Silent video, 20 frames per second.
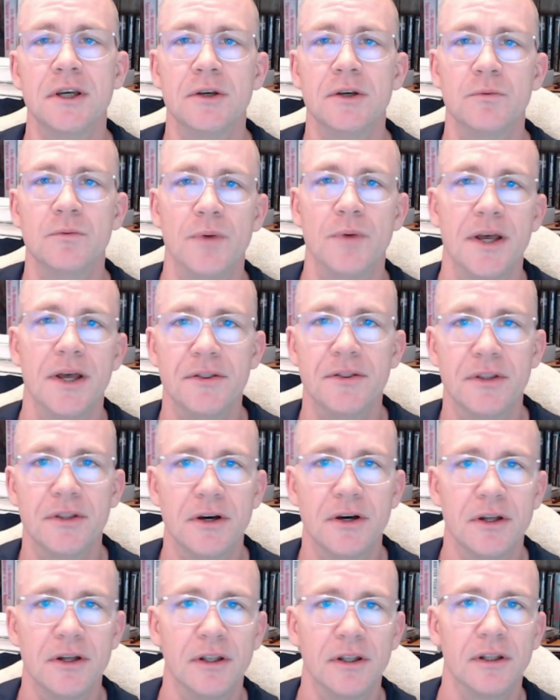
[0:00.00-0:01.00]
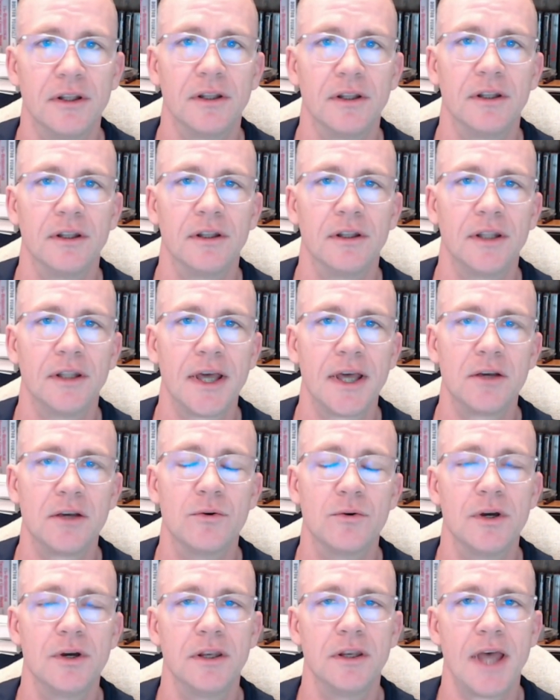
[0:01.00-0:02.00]
when the
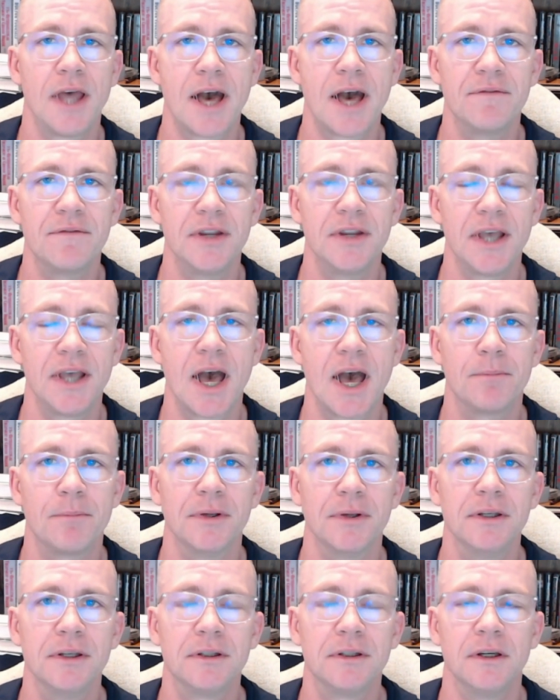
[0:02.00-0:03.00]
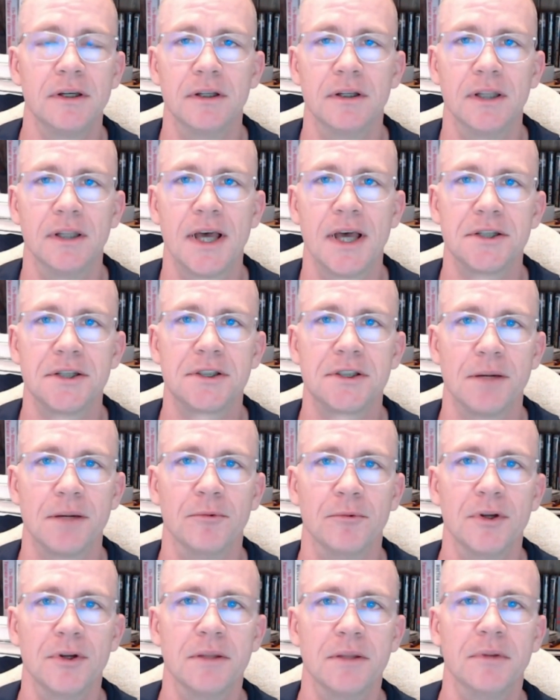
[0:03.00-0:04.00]
Litecoin halvening happened last
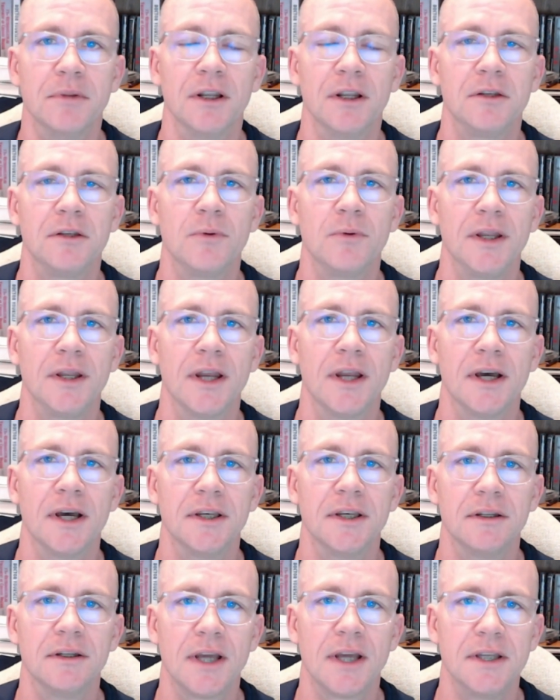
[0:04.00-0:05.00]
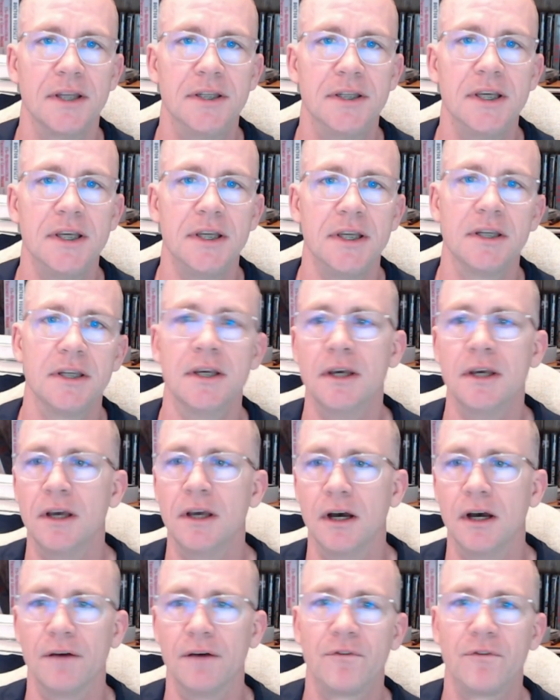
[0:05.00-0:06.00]
summer in the middle of 2019,
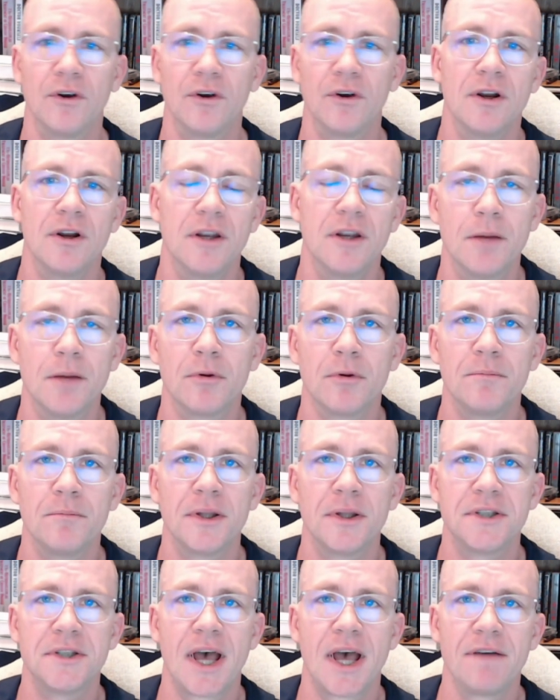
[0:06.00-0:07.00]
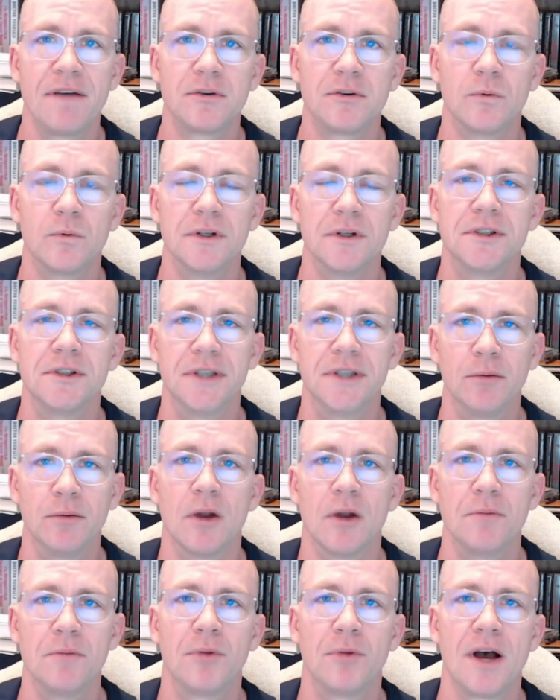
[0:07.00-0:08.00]
for a number of months afterwards, they were
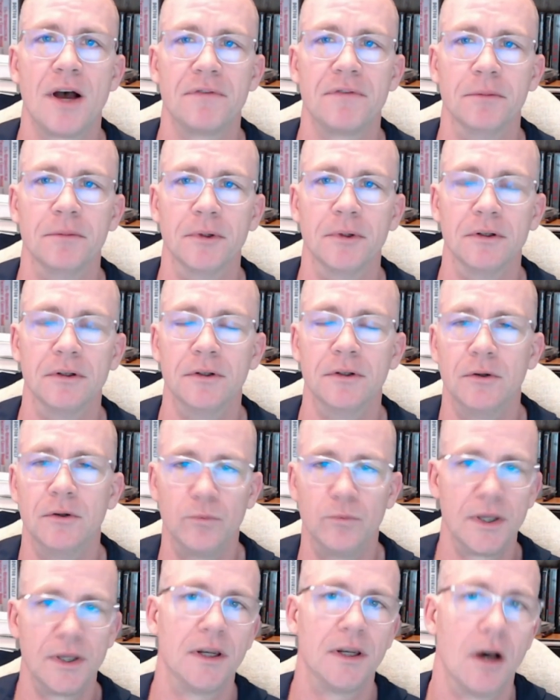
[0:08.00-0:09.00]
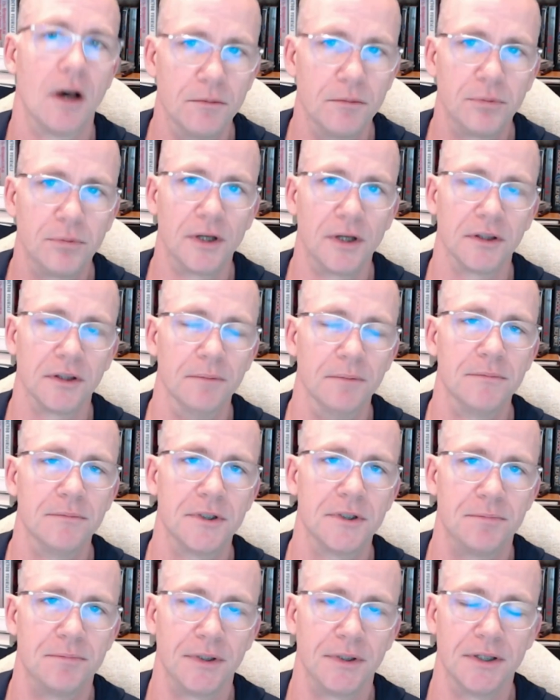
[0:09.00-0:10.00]
unprofitable. We had unplugged them
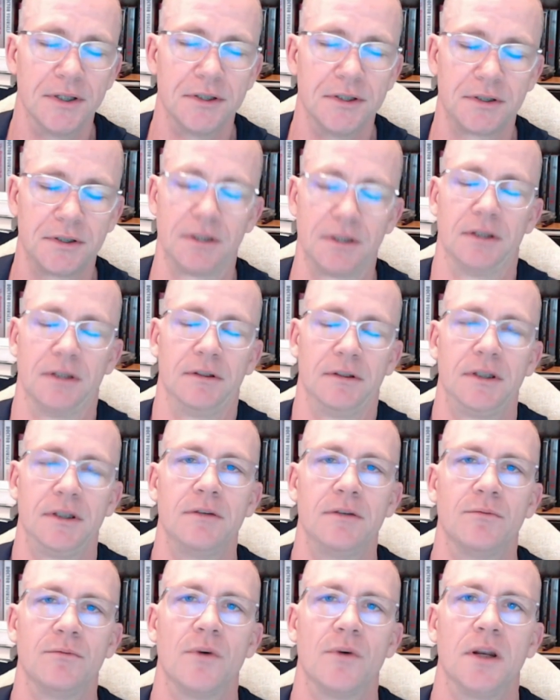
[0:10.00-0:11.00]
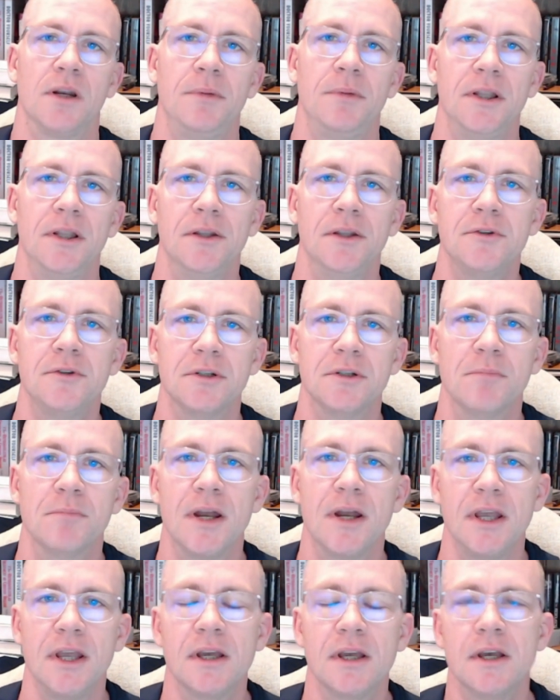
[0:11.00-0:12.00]
just because didn't want to be losing
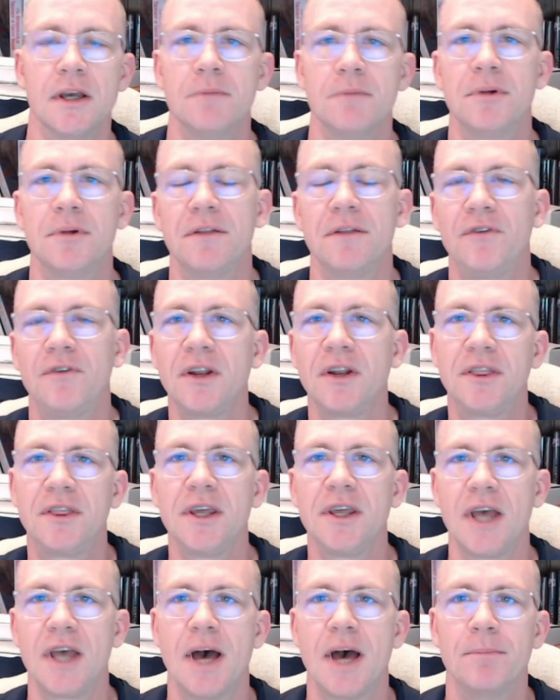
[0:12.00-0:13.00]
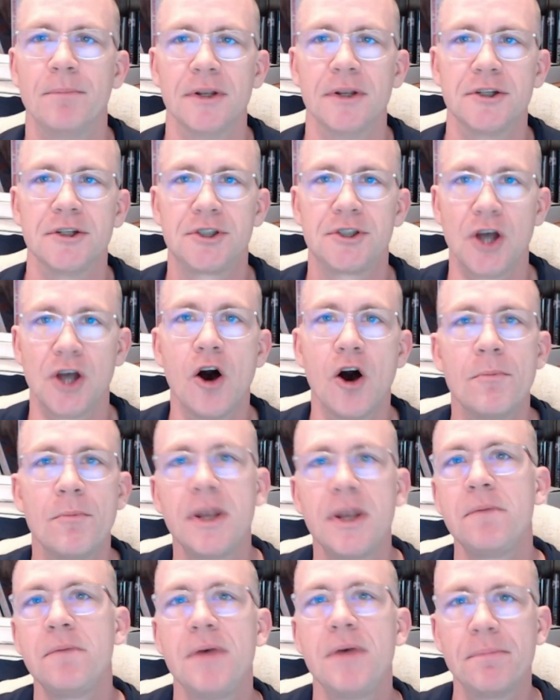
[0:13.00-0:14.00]
money. But the funny thing happened. So
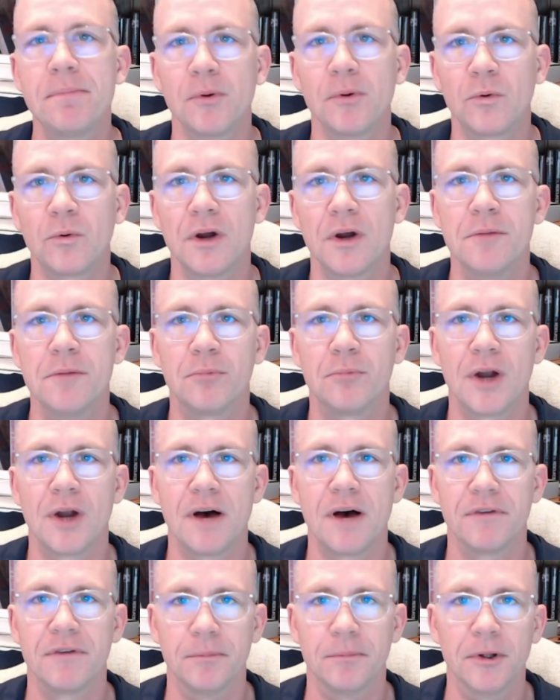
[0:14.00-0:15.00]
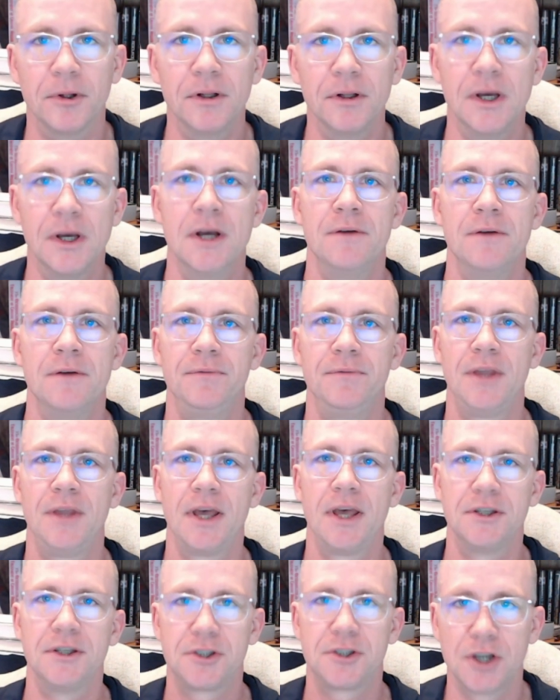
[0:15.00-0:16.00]
many people were unprofitable,
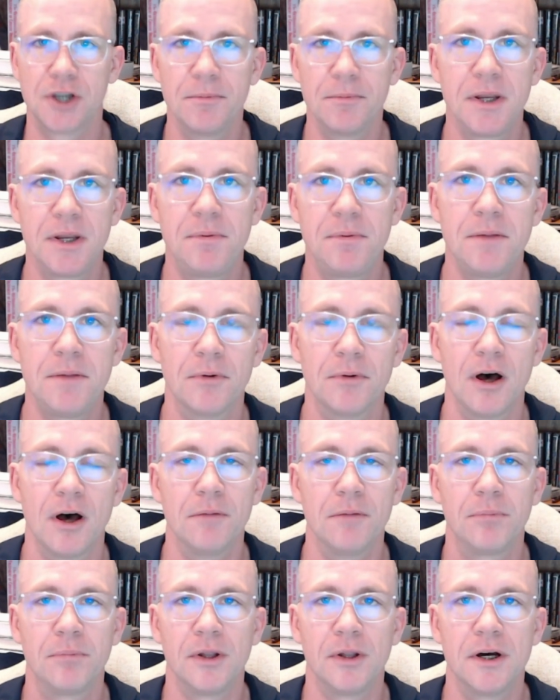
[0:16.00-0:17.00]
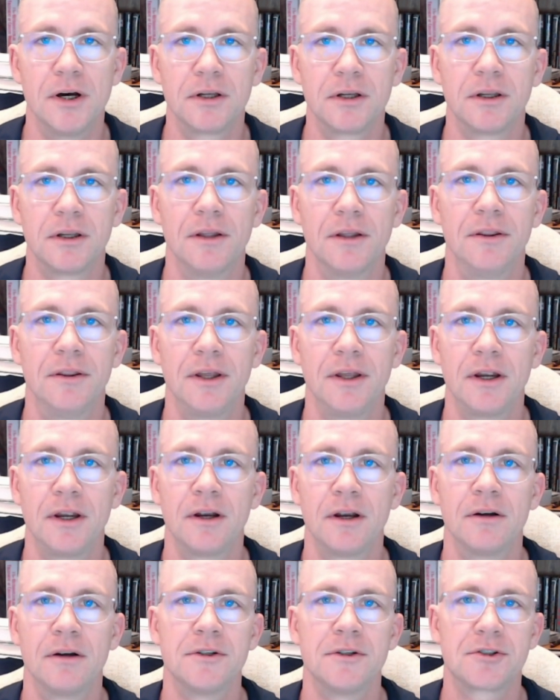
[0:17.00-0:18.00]
and so many people unplugged
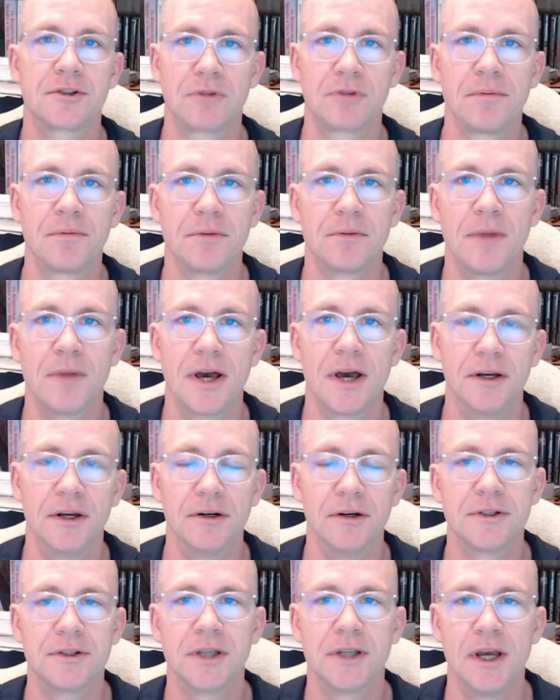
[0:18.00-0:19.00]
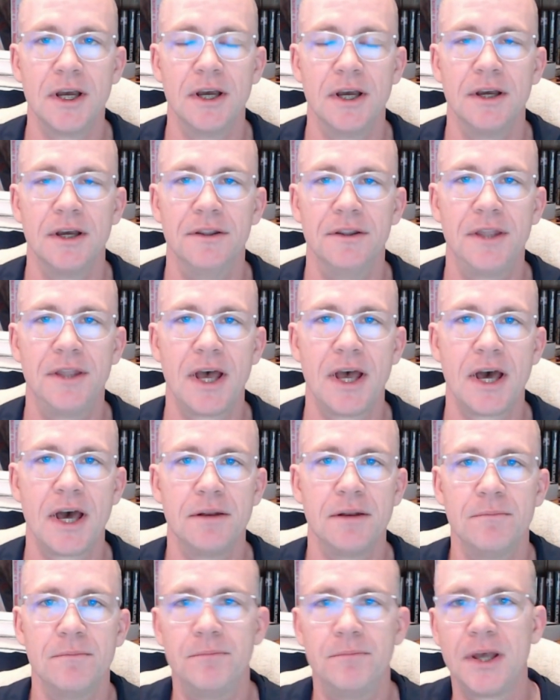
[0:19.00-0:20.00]
their script miners
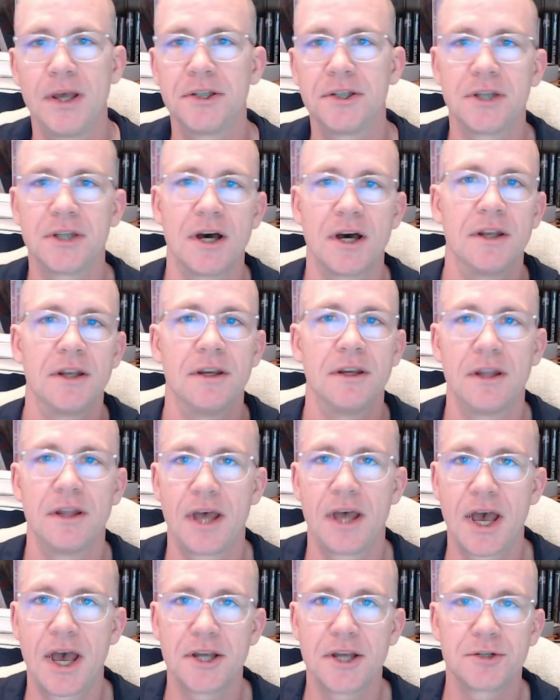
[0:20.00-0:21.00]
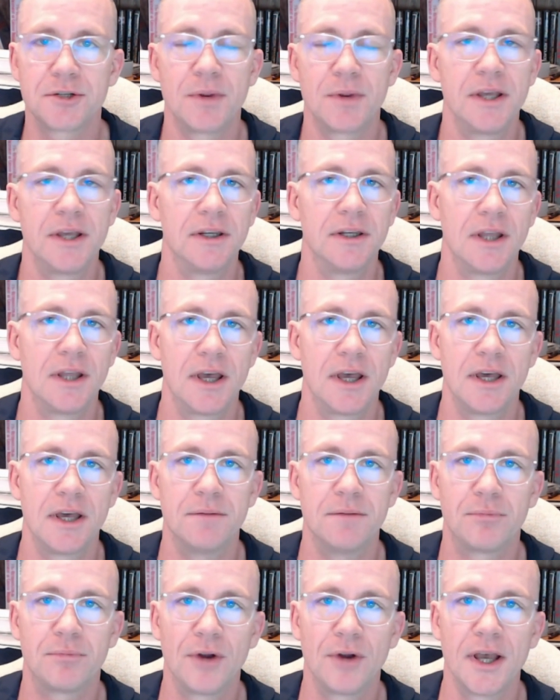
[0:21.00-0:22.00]
that based on hash rate
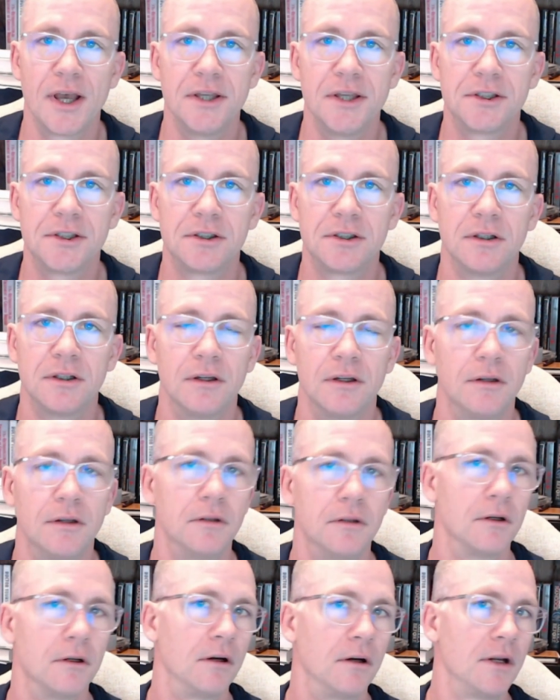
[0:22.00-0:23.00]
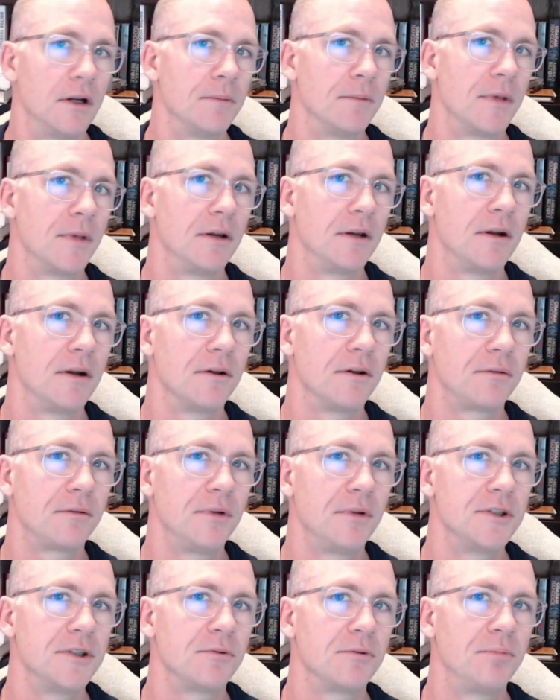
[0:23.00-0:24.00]
and price, our Antminer
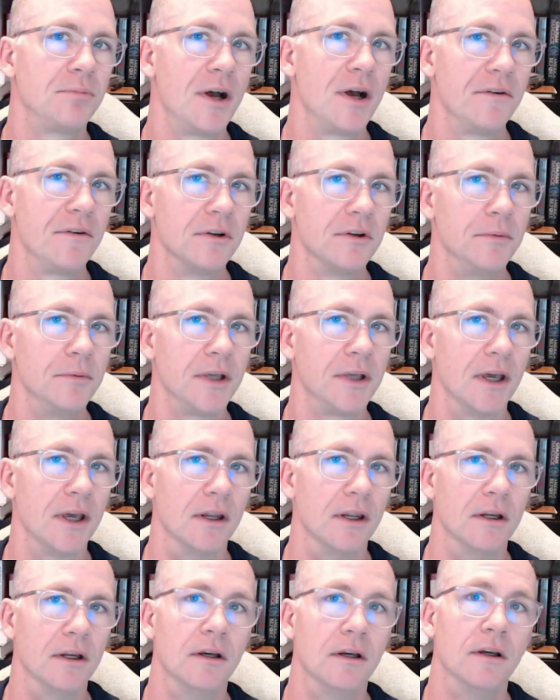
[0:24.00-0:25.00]
L3s were profitable again.